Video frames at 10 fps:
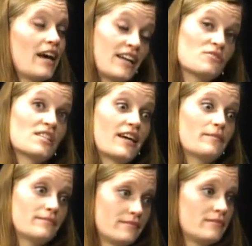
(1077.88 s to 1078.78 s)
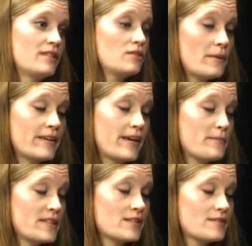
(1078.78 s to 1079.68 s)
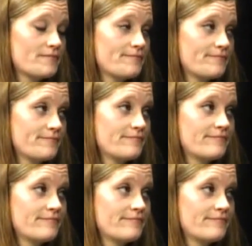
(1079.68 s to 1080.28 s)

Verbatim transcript: it was time. It's yeah. about nine months. Yeah.